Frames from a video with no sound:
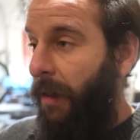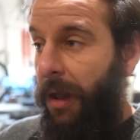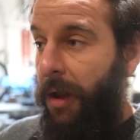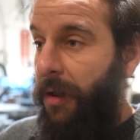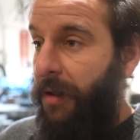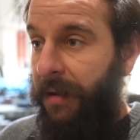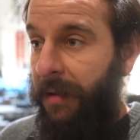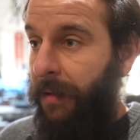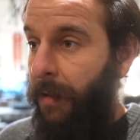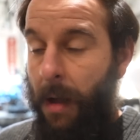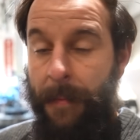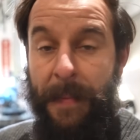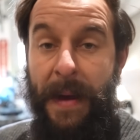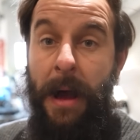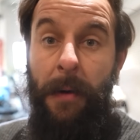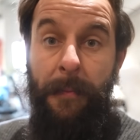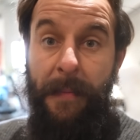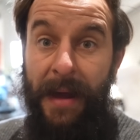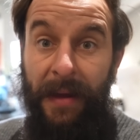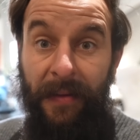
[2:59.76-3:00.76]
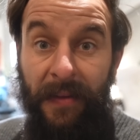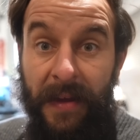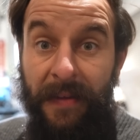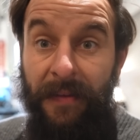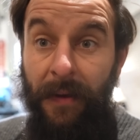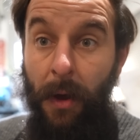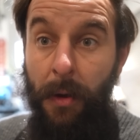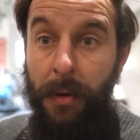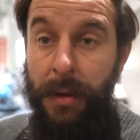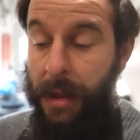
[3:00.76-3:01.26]
learning about
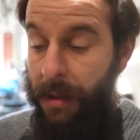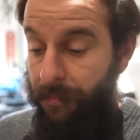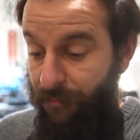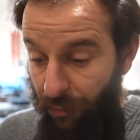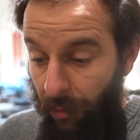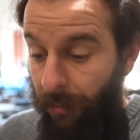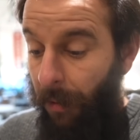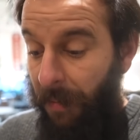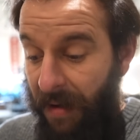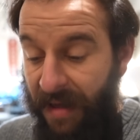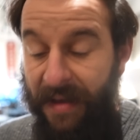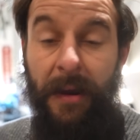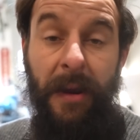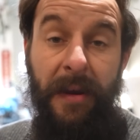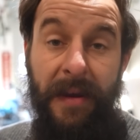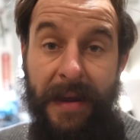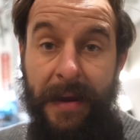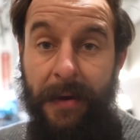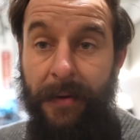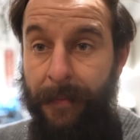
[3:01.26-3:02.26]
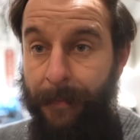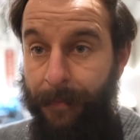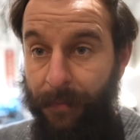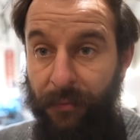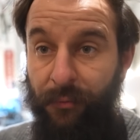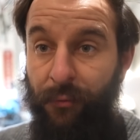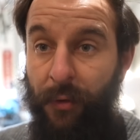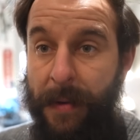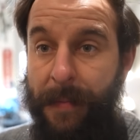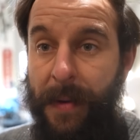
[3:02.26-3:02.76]
magnetos. It's probably going to need
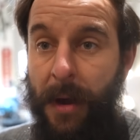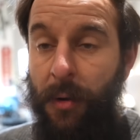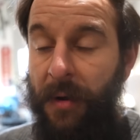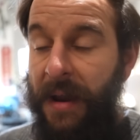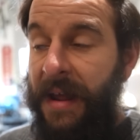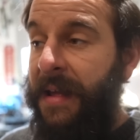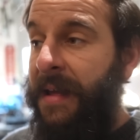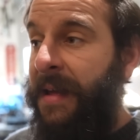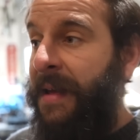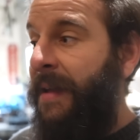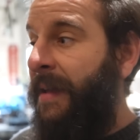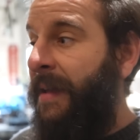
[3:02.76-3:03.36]
rebuilding.